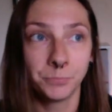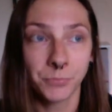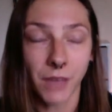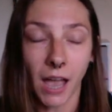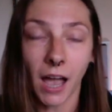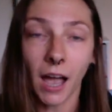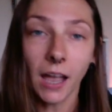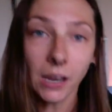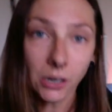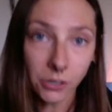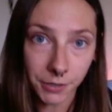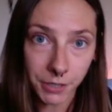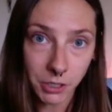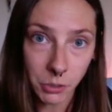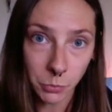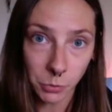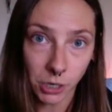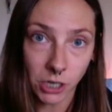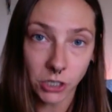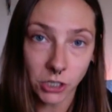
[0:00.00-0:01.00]
Higher
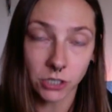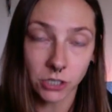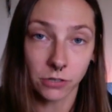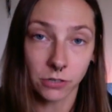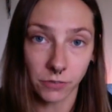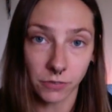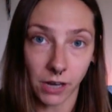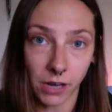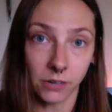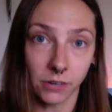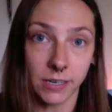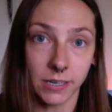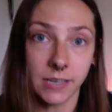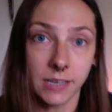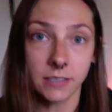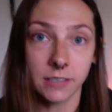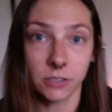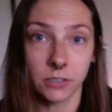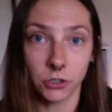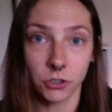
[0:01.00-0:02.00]
expression of
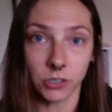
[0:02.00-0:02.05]
Aries is